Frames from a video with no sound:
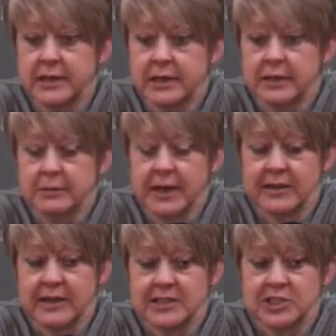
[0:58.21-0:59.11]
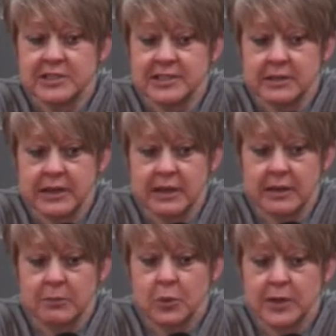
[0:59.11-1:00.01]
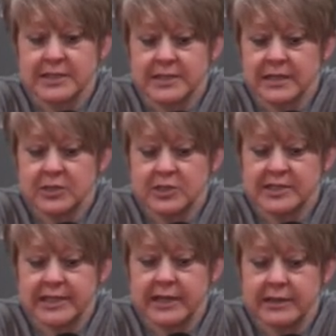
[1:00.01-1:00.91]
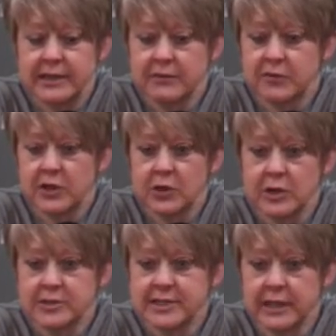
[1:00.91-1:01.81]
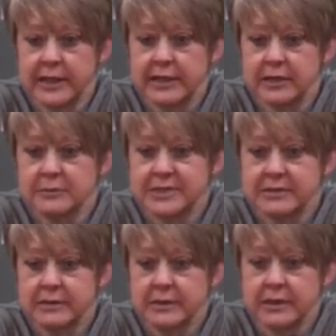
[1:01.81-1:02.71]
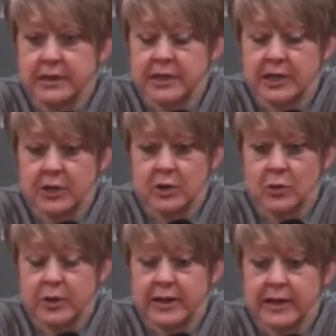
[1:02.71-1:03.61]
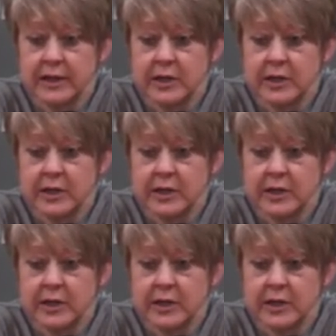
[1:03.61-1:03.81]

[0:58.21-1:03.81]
Um, I think it's just uh, important to understand that free throws and layups, you know, are what they can